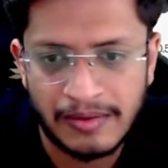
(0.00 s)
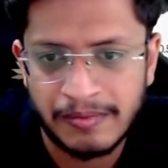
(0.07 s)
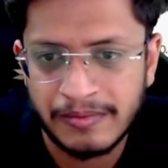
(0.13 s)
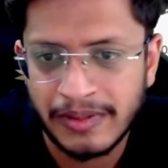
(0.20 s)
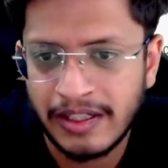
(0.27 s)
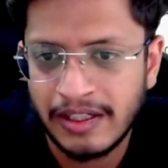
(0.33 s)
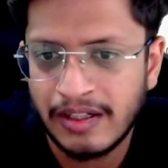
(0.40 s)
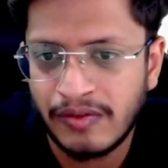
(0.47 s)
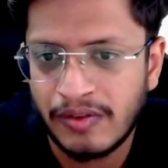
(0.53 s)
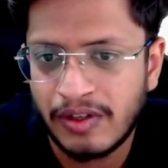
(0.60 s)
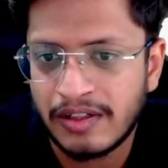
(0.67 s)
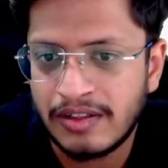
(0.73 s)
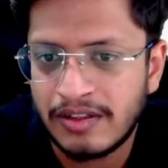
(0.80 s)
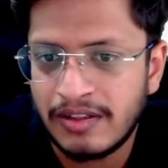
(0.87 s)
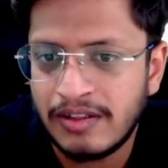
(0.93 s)
Here what,
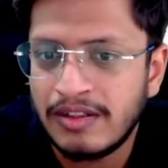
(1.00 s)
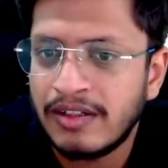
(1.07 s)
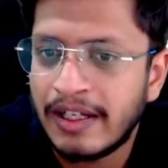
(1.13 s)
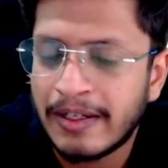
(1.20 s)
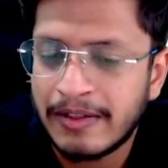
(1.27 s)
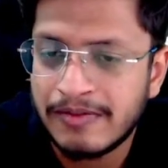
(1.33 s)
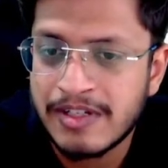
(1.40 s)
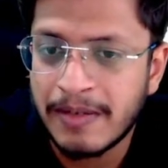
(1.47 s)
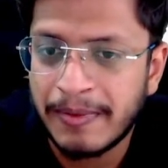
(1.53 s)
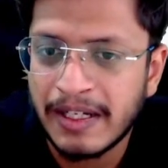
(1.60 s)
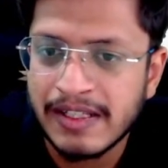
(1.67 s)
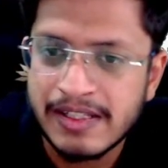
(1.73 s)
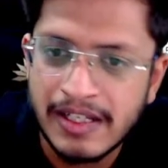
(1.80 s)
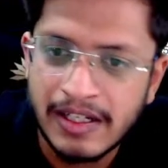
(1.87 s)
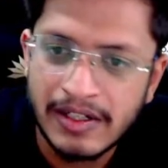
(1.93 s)
like, GPT
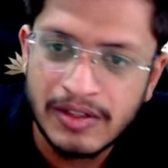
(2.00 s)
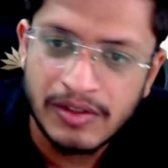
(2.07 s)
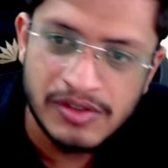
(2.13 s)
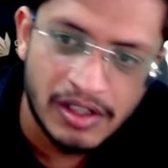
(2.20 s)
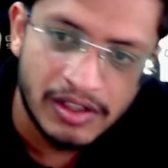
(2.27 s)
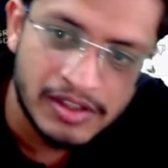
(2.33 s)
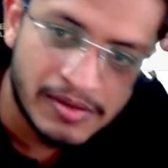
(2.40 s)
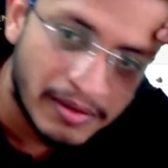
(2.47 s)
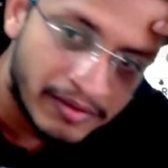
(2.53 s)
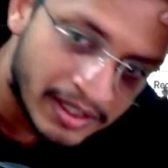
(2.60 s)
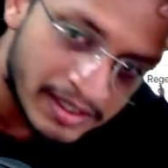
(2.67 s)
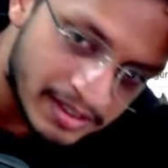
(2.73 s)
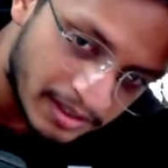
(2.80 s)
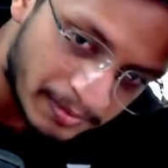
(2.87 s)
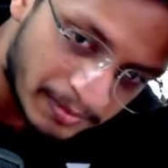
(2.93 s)
is saying, to solve this problem we
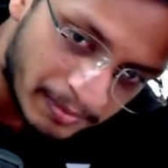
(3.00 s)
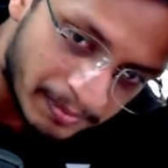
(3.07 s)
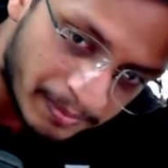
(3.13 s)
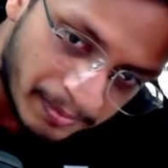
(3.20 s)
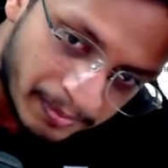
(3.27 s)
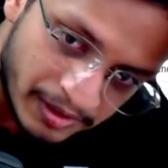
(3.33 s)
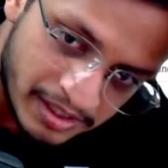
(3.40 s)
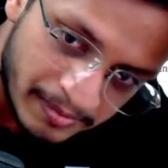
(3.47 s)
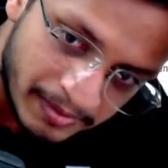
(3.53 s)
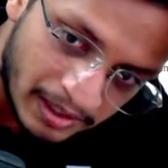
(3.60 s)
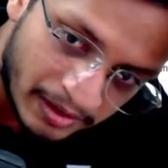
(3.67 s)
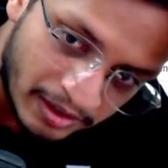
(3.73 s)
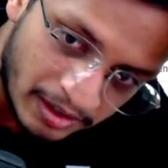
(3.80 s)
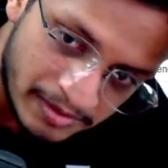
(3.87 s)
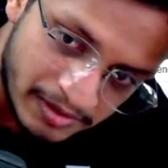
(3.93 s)
consider the possible
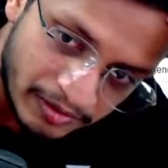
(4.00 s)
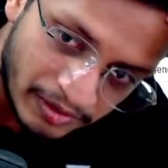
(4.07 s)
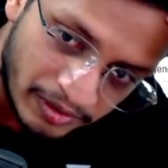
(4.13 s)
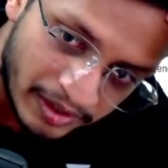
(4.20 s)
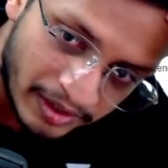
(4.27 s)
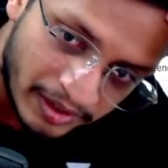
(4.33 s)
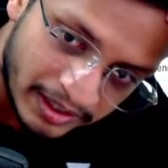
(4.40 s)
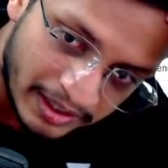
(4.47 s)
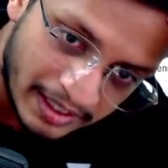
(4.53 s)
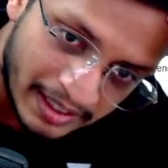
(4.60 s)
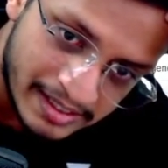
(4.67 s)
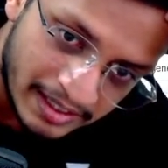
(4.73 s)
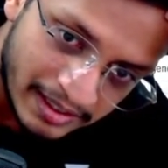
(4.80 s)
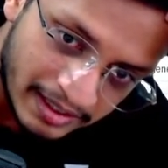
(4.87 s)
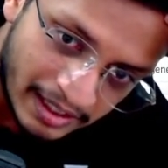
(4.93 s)
outcomes of rolling the dice
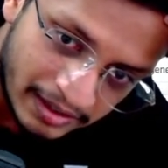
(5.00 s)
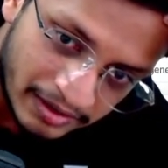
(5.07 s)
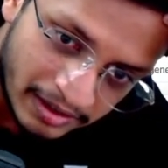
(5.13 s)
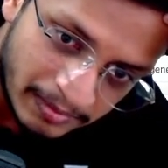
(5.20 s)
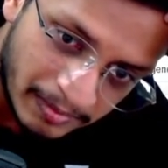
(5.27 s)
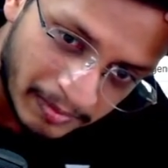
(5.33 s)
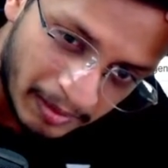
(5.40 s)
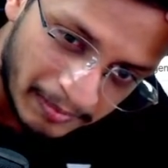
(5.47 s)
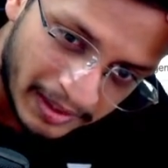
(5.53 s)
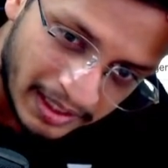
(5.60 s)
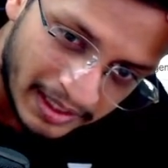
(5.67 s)
and then calculate the probability.